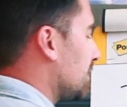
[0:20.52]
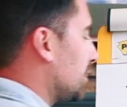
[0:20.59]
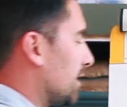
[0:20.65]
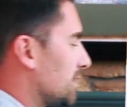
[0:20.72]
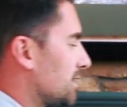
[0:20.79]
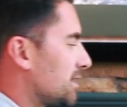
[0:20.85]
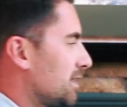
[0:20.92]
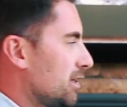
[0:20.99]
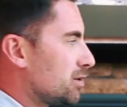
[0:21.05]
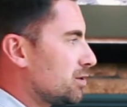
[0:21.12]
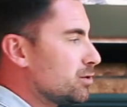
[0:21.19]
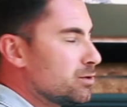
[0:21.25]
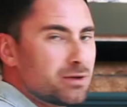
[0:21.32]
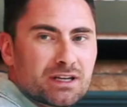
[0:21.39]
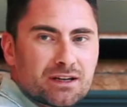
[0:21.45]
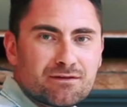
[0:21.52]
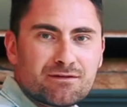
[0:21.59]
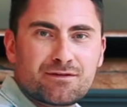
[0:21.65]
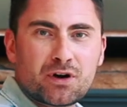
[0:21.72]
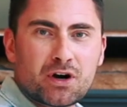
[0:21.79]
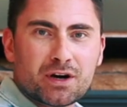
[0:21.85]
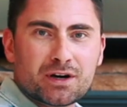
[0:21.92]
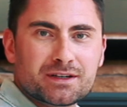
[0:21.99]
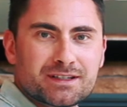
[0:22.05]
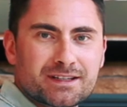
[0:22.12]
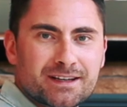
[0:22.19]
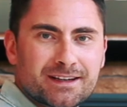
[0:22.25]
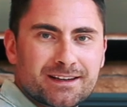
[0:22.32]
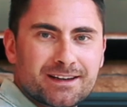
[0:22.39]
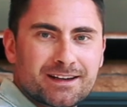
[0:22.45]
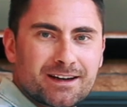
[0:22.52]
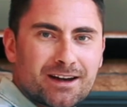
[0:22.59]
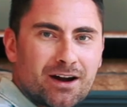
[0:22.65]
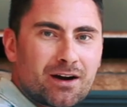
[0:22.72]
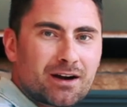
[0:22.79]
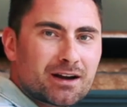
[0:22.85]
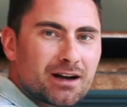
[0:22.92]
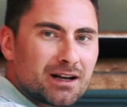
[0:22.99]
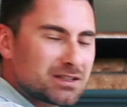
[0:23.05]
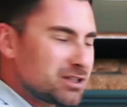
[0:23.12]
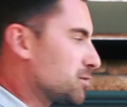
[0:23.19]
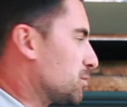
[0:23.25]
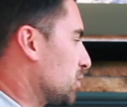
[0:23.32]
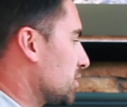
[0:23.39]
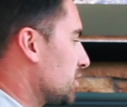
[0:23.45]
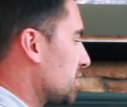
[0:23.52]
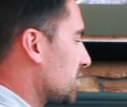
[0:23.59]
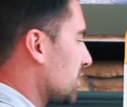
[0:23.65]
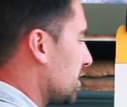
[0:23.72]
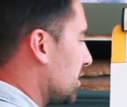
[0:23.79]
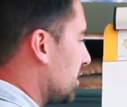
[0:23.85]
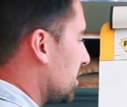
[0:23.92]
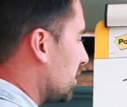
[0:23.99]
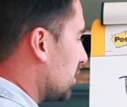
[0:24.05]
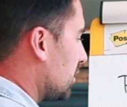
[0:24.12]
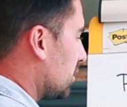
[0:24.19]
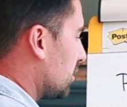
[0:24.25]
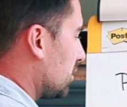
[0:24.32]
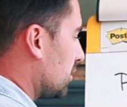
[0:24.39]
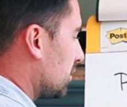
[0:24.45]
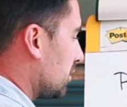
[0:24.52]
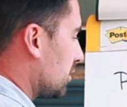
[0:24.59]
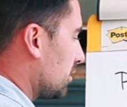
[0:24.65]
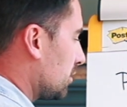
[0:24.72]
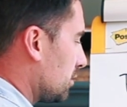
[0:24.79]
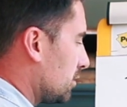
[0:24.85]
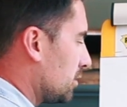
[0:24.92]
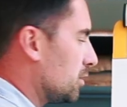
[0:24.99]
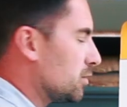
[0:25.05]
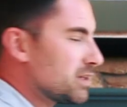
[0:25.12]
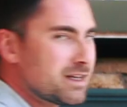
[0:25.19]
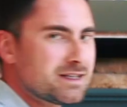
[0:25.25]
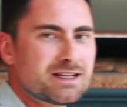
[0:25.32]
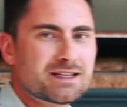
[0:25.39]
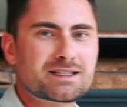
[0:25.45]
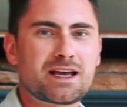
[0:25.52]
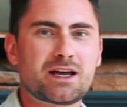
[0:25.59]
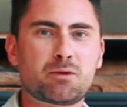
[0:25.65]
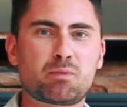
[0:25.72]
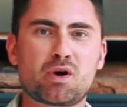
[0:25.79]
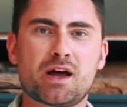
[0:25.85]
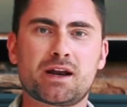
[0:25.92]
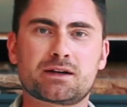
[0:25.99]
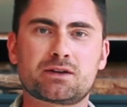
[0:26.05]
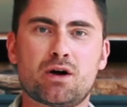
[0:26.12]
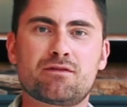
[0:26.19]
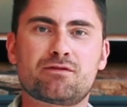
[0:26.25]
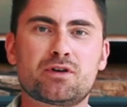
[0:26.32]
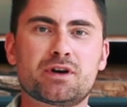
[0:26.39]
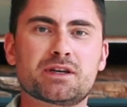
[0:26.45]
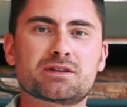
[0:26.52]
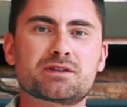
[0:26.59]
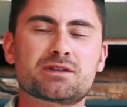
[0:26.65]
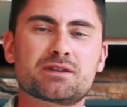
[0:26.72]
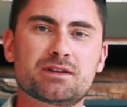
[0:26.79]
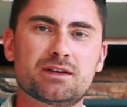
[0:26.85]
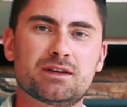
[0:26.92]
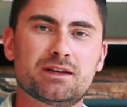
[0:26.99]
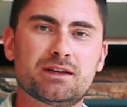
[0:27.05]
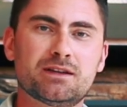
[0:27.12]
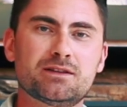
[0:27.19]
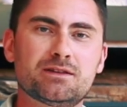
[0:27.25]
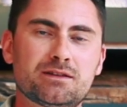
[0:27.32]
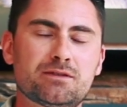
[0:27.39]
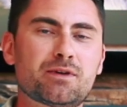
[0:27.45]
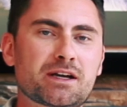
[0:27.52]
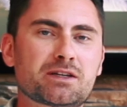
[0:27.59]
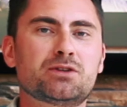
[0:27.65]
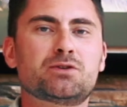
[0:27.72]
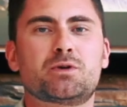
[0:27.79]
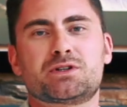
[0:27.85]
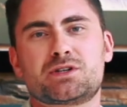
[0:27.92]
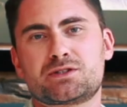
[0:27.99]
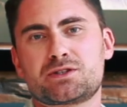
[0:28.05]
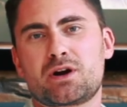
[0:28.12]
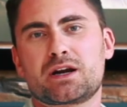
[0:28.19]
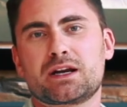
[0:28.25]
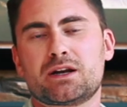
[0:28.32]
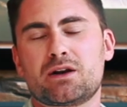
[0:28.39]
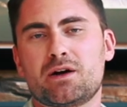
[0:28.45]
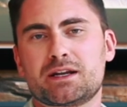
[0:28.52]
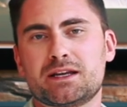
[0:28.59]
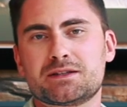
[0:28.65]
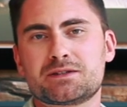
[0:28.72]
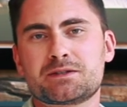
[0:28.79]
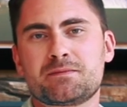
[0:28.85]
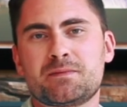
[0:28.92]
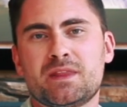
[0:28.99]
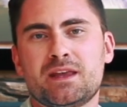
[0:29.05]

that seek to convert our customers using discounted product offerings directed towards our targeted audience.